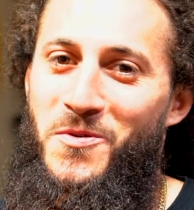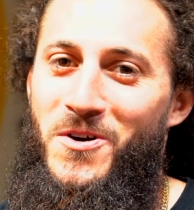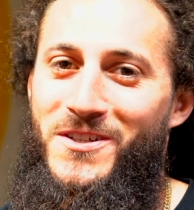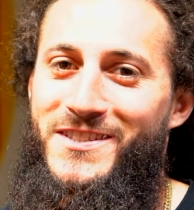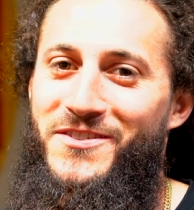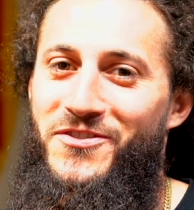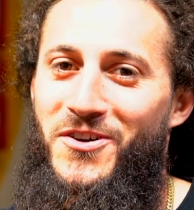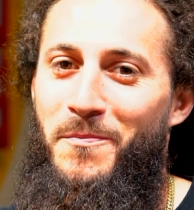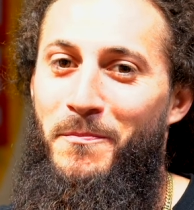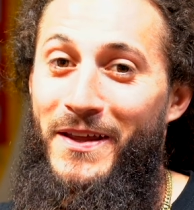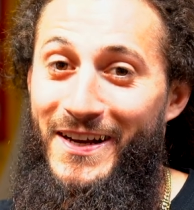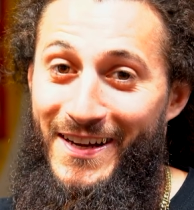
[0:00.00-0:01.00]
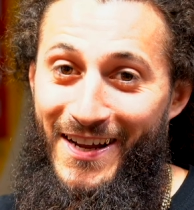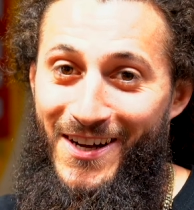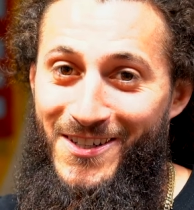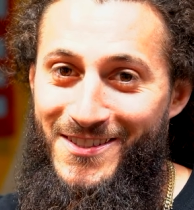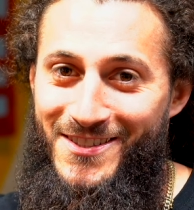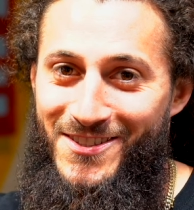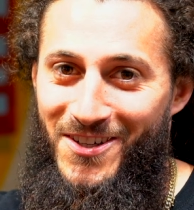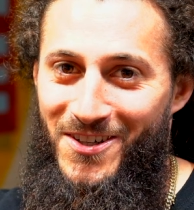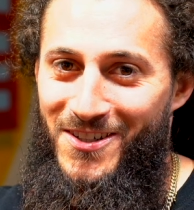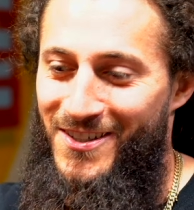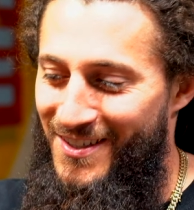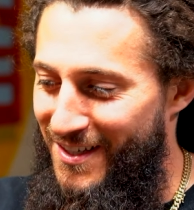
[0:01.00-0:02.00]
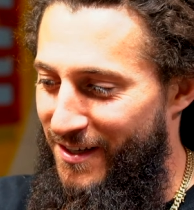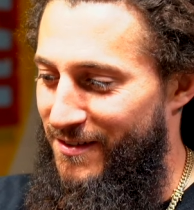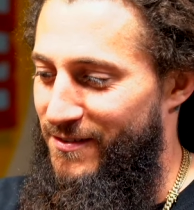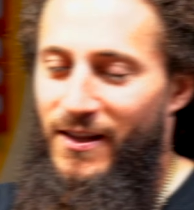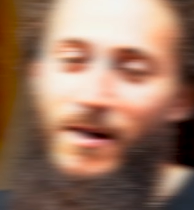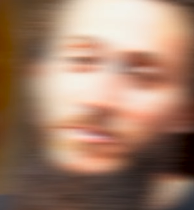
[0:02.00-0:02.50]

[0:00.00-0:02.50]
warranty for a minute now. So, no, I'm